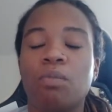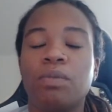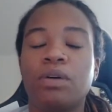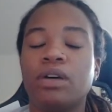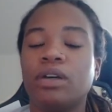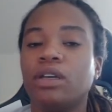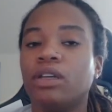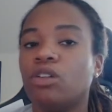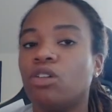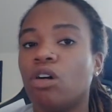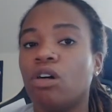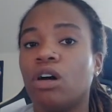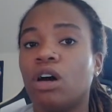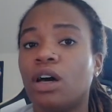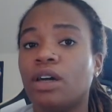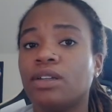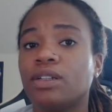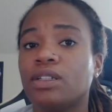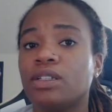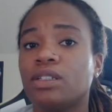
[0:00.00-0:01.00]
But in all
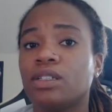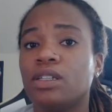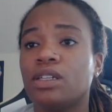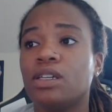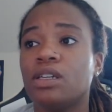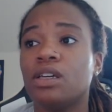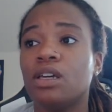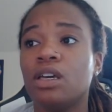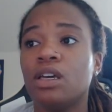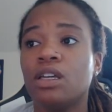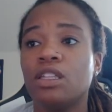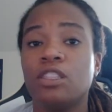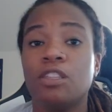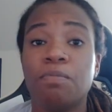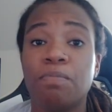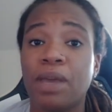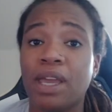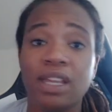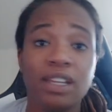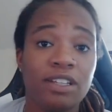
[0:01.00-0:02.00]
honesty, the
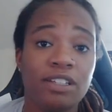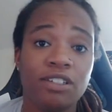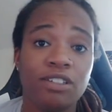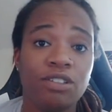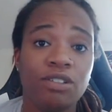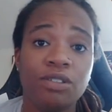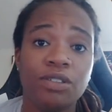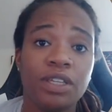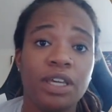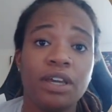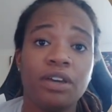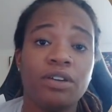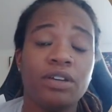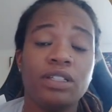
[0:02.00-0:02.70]
pain is still there.